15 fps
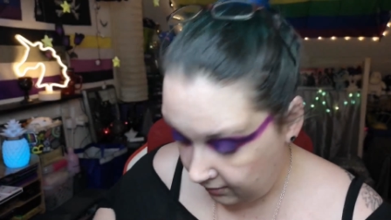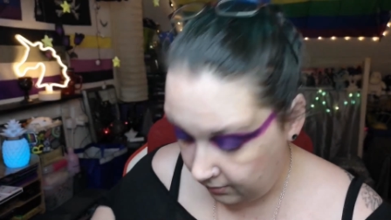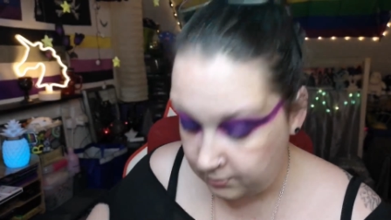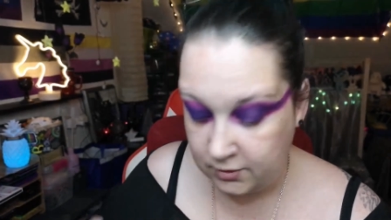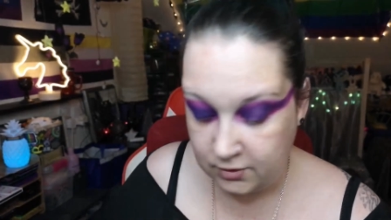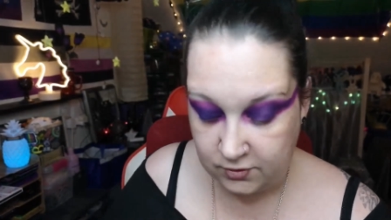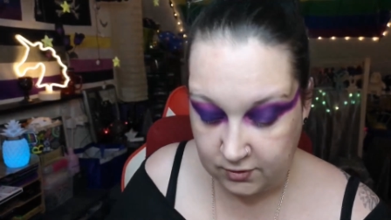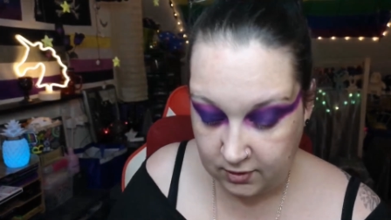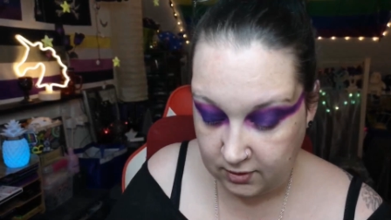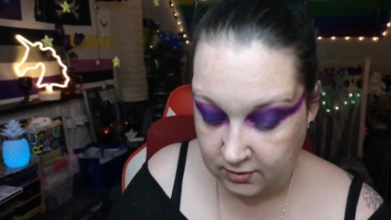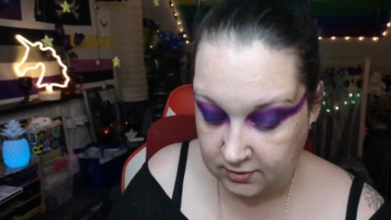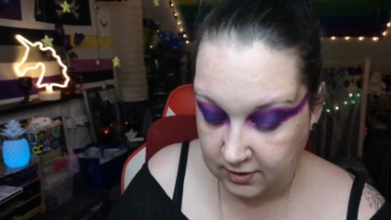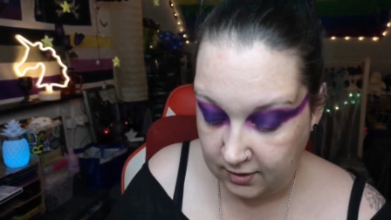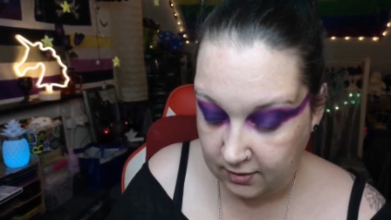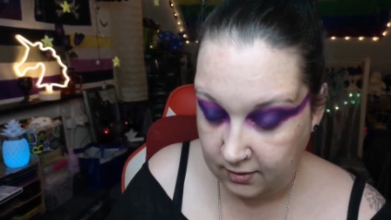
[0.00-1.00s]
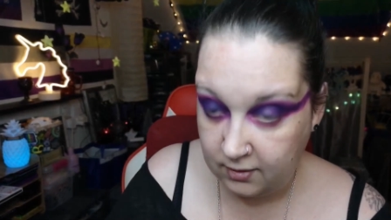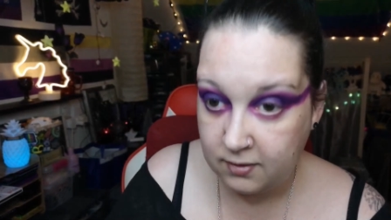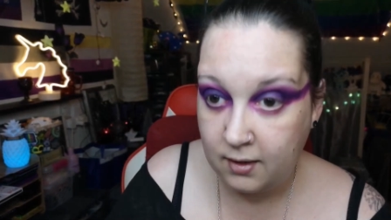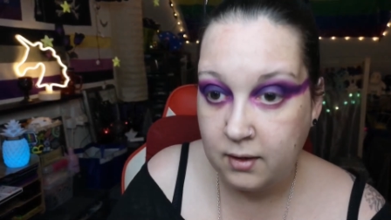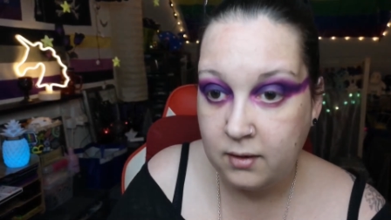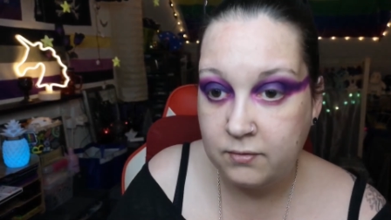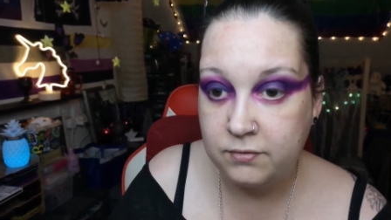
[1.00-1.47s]
just going to take
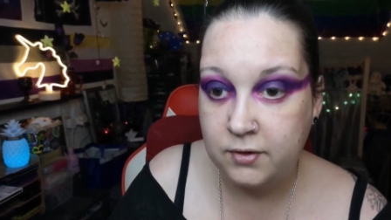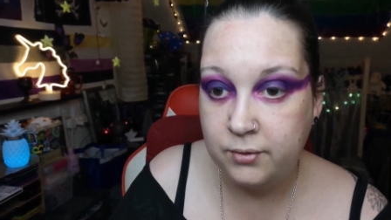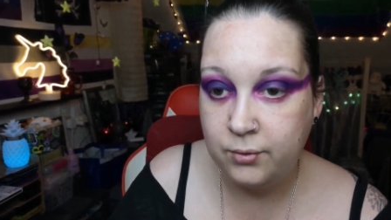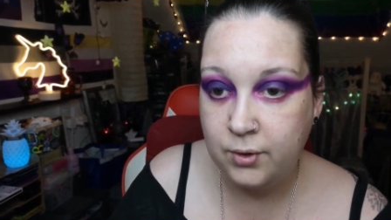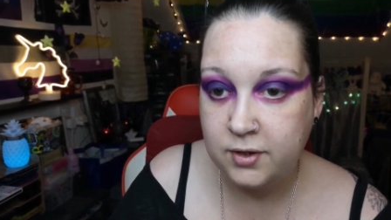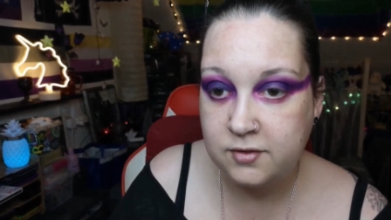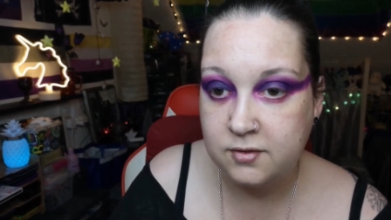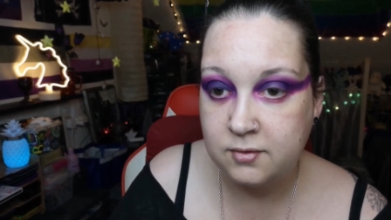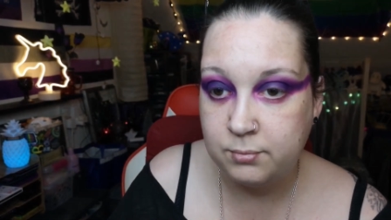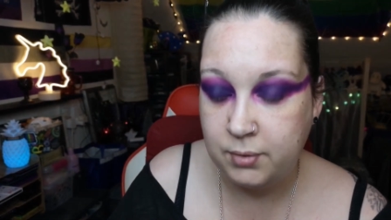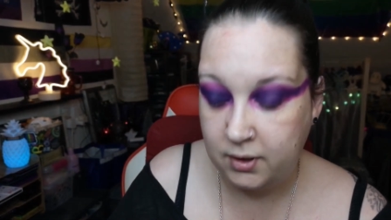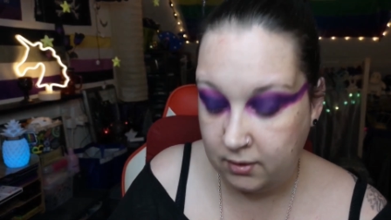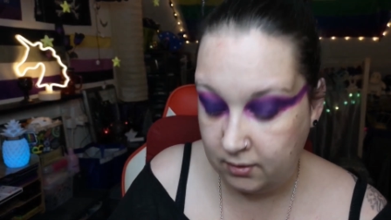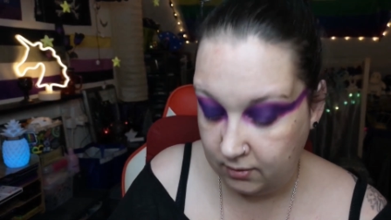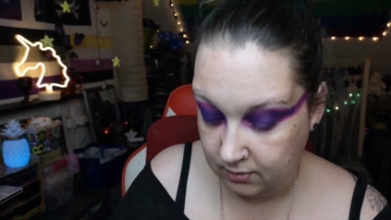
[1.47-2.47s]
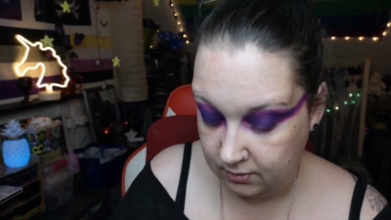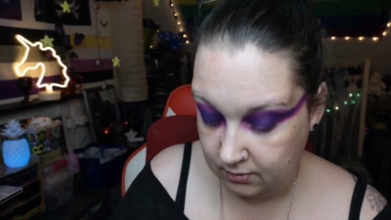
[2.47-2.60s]
that fluorescent pink,